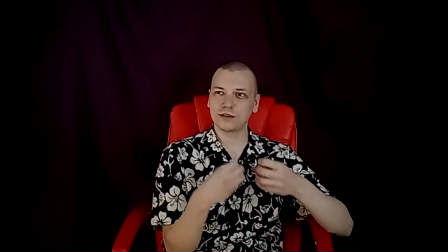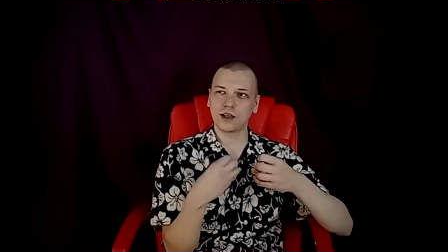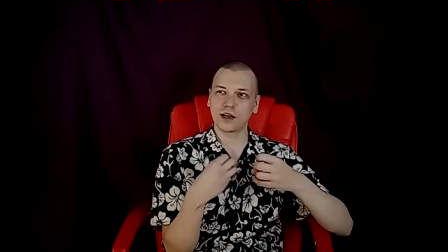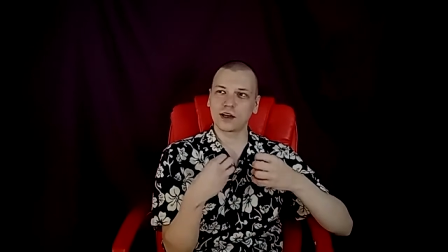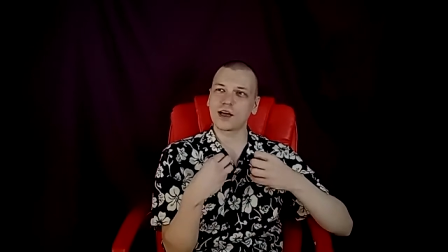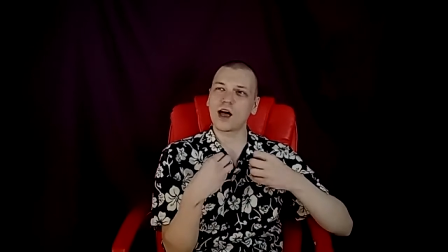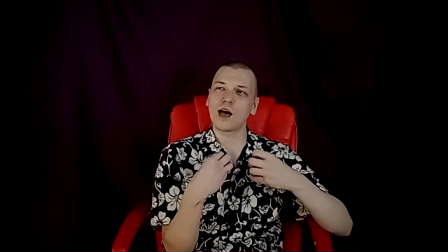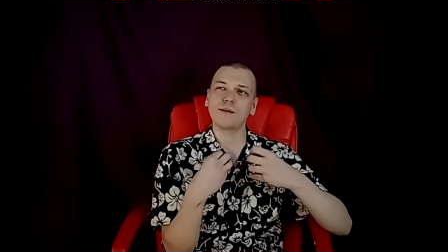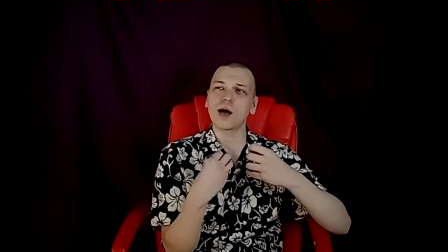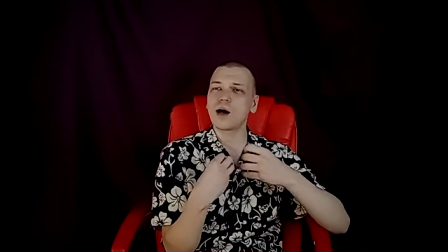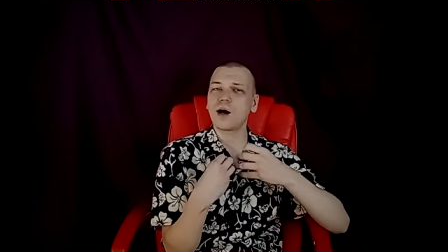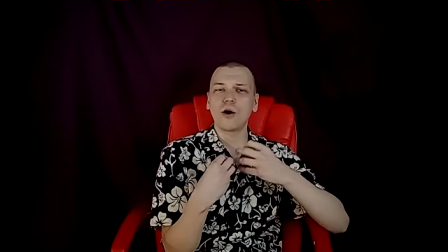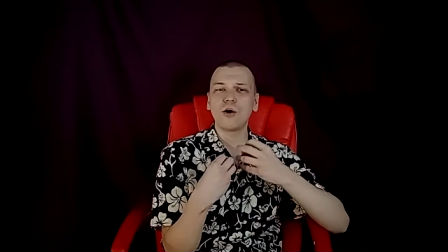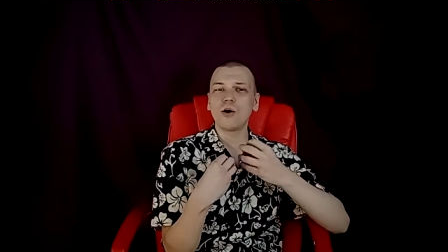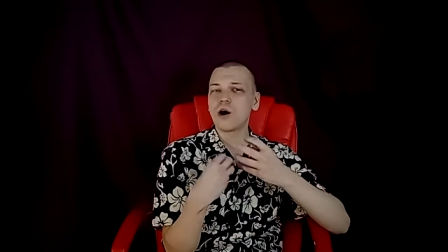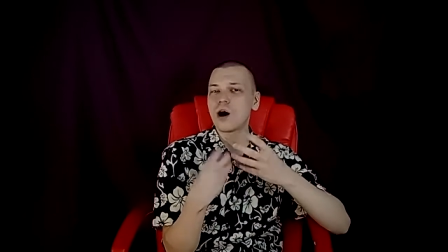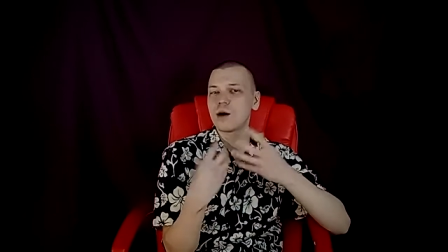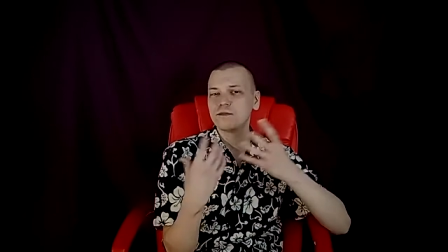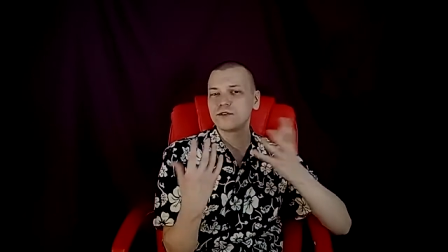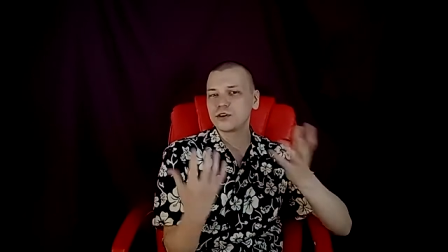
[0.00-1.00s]
like I, I,
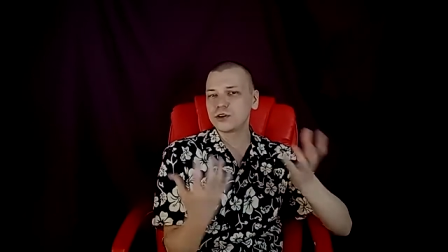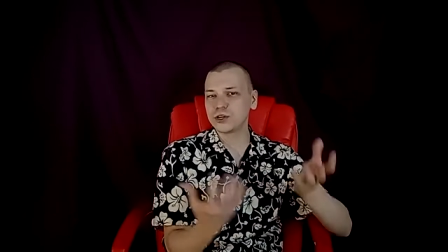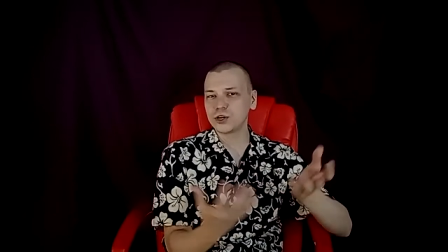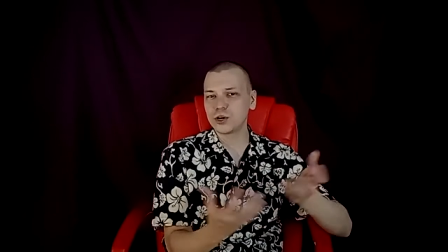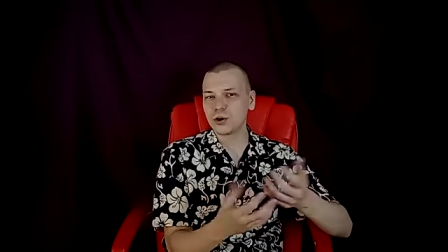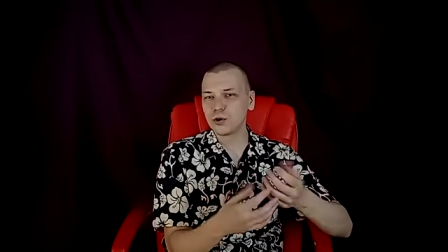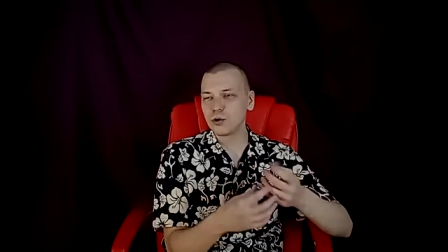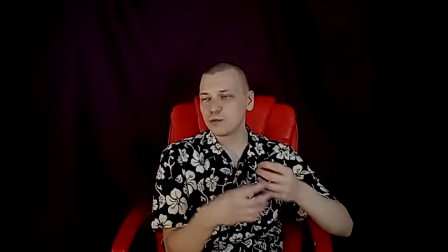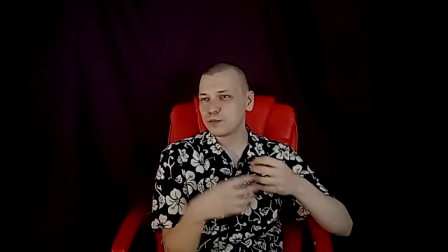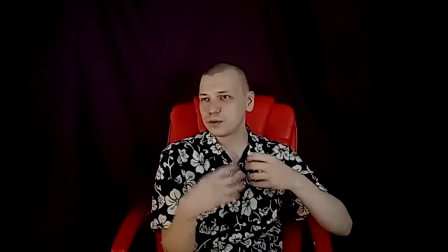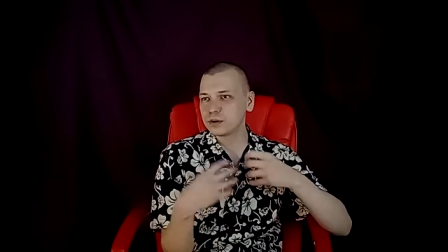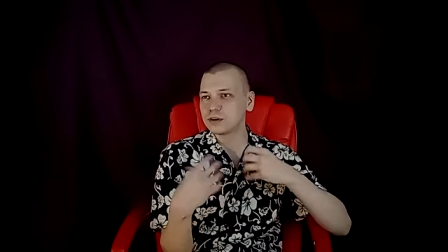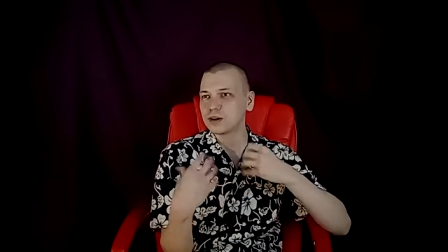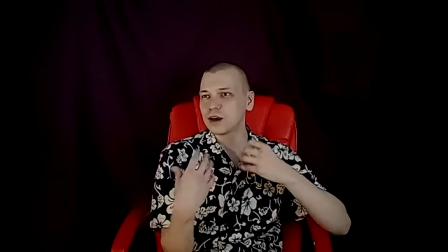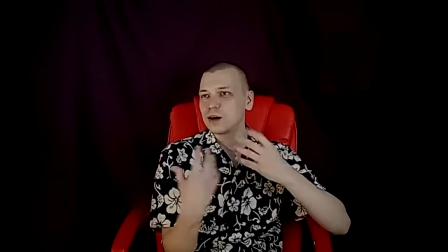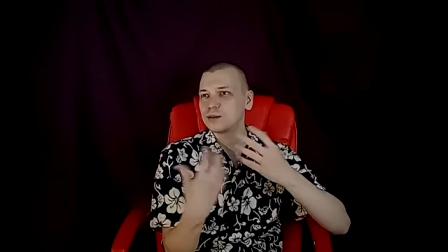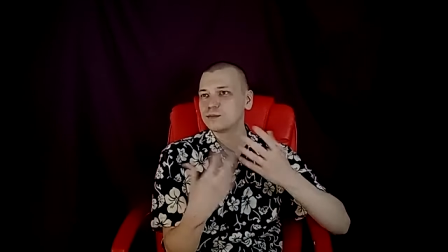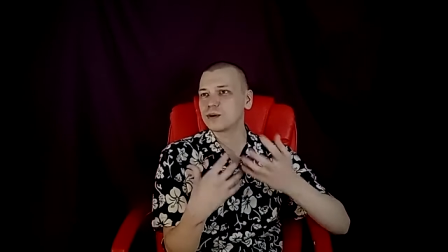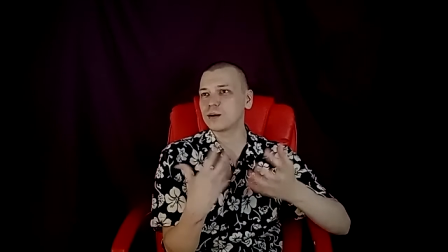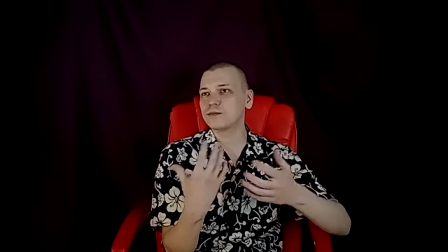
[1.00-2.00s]
oh, I'm very open,
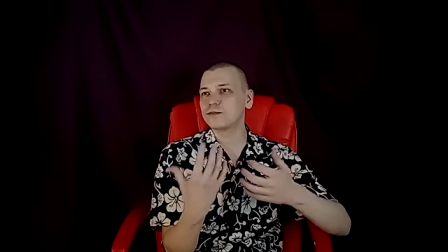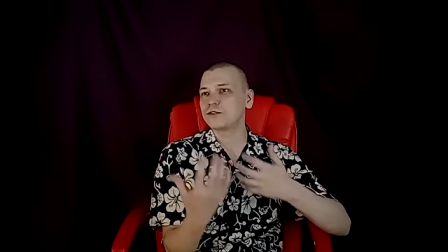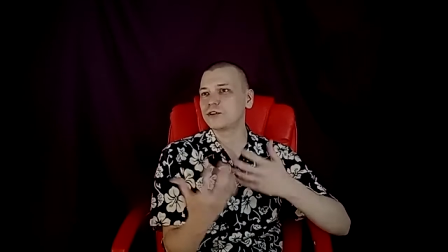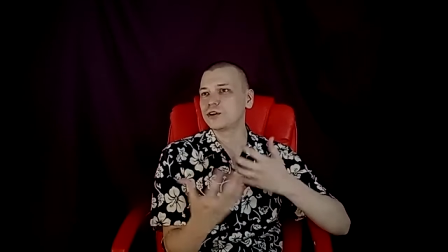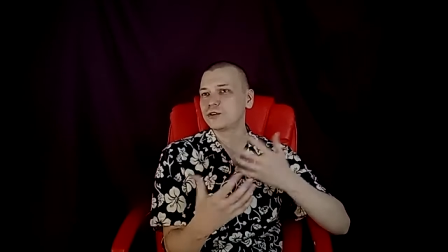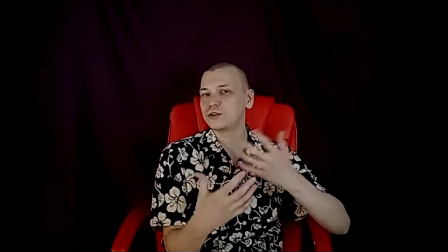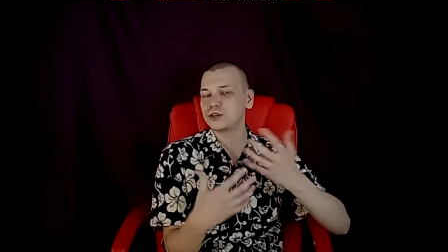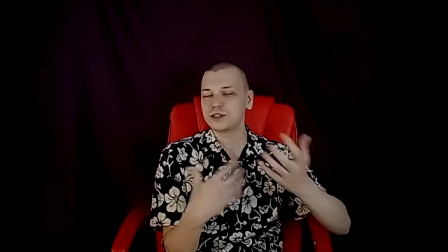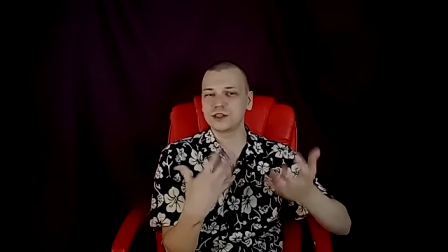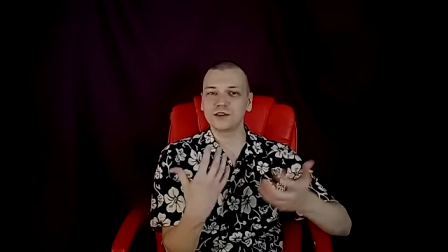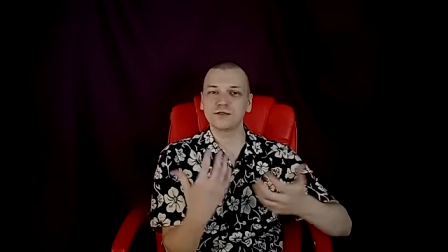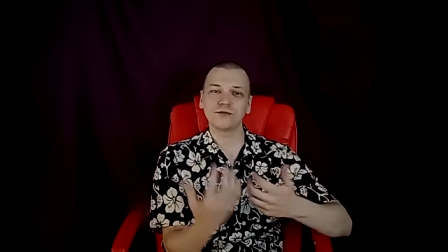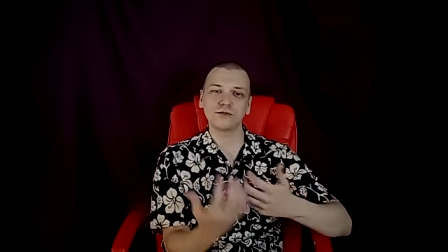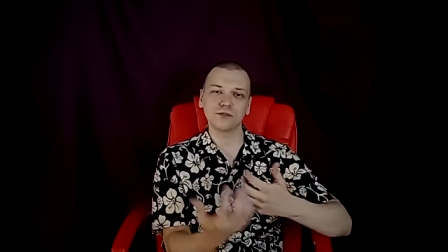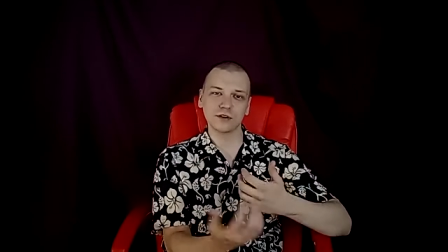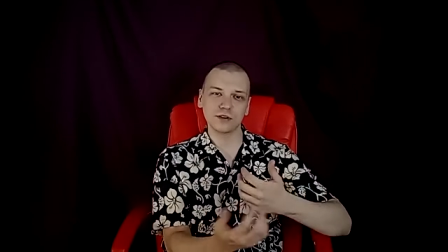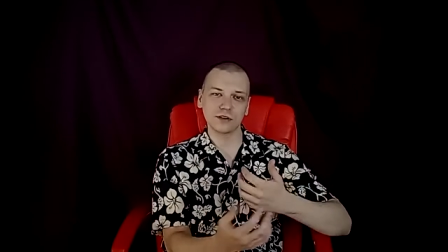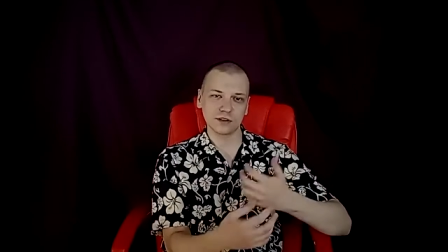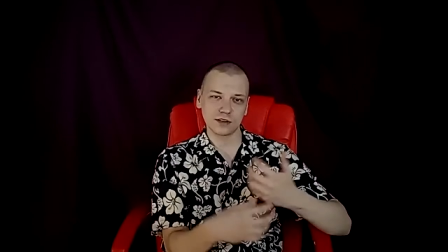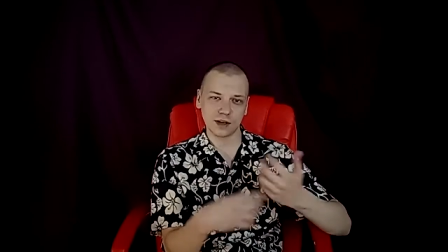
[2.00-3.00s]
I'm I'm very
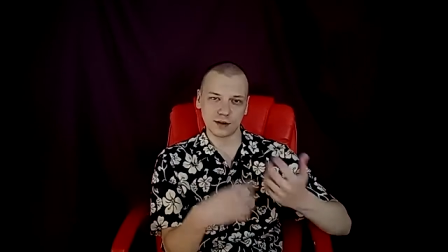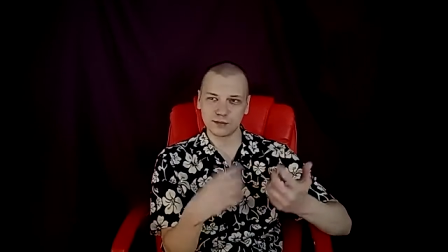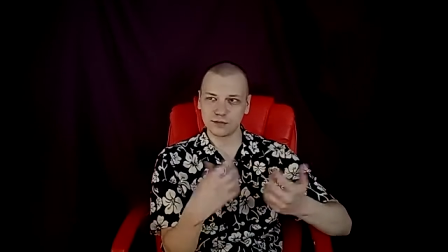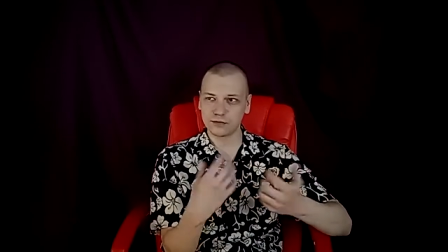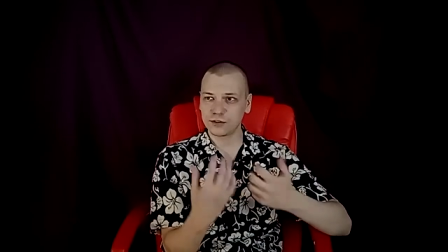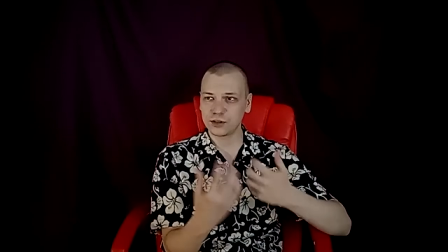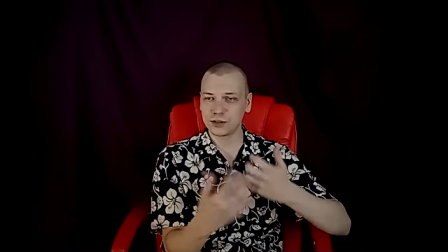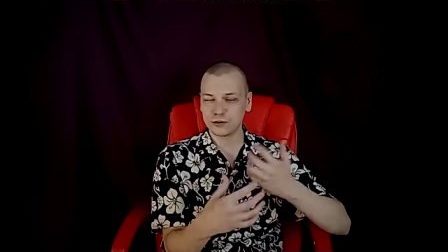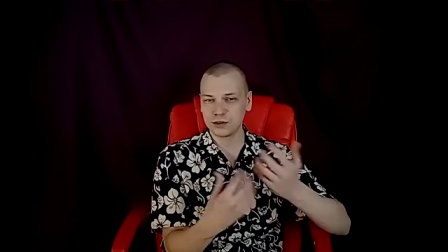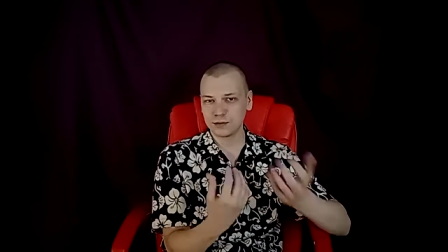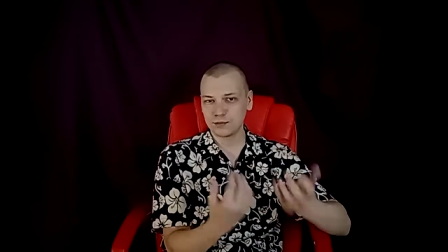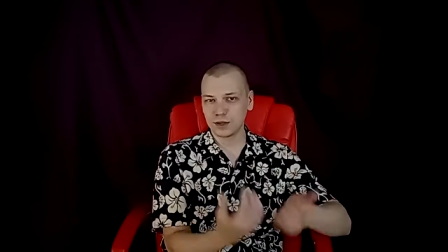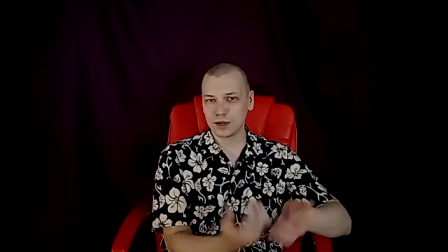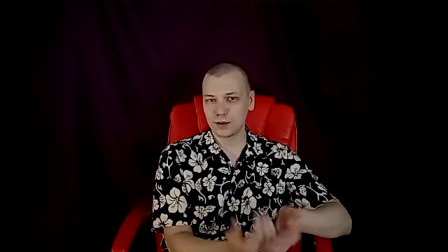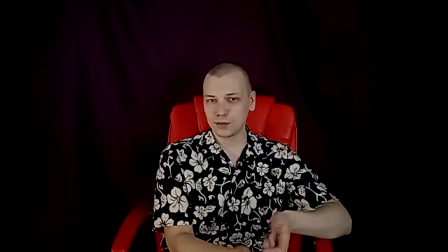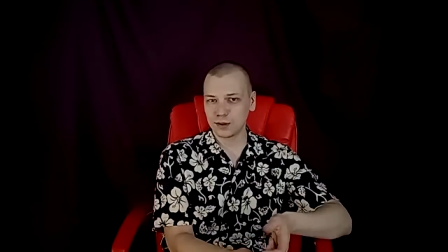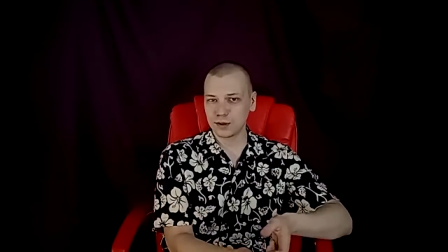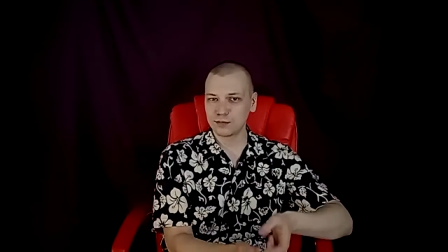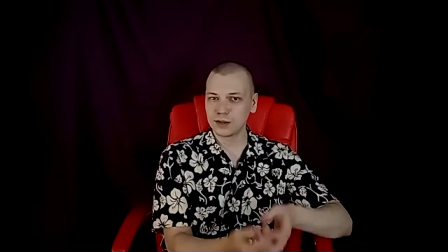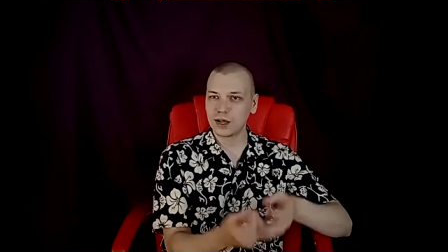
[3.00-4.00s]
different, I'm very blah
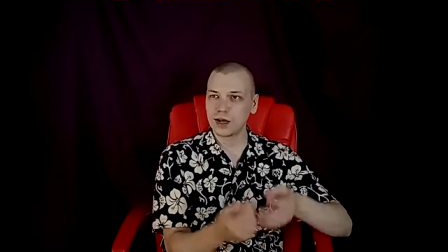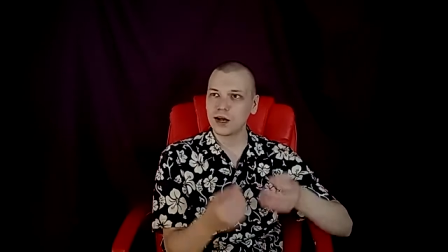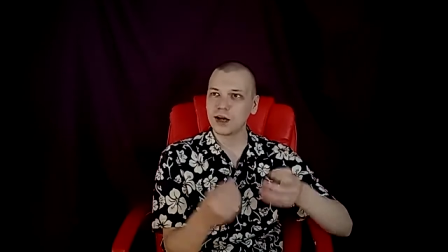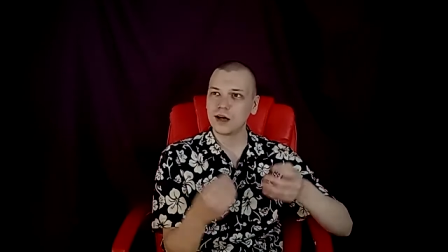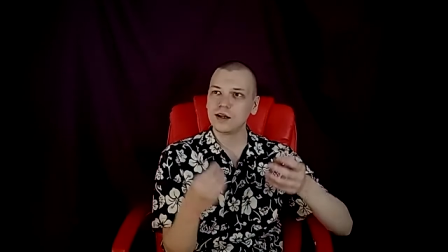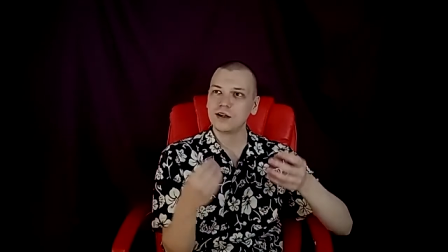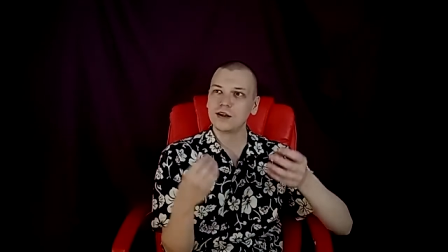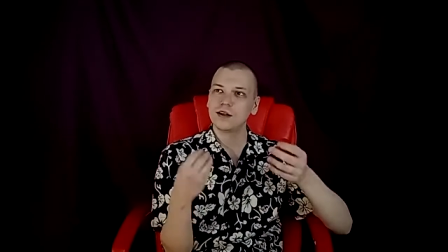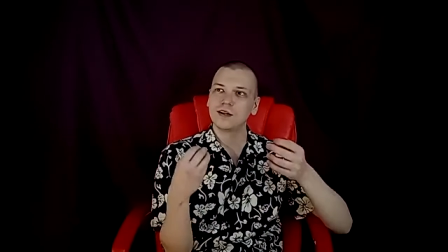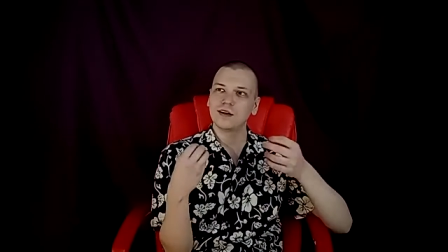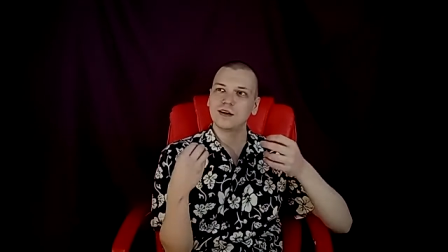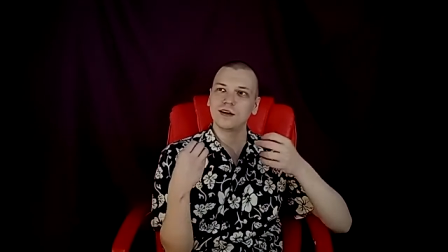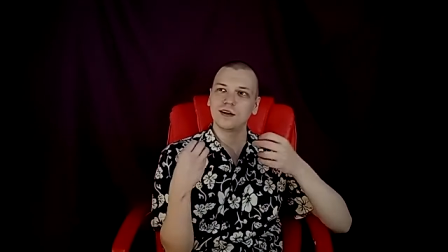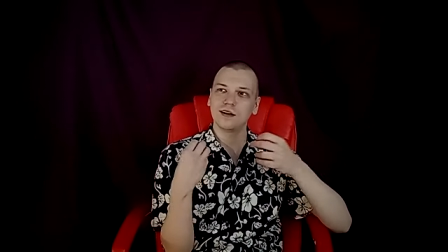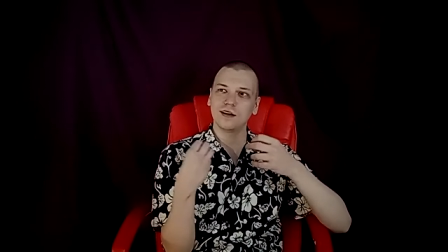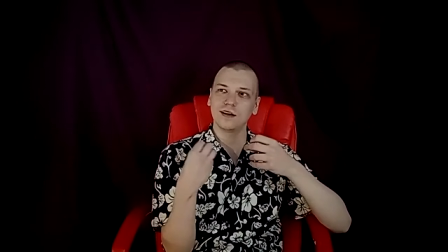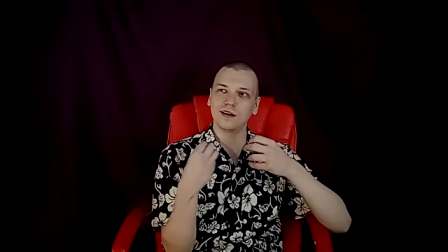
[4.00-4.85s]
blah blah, uh,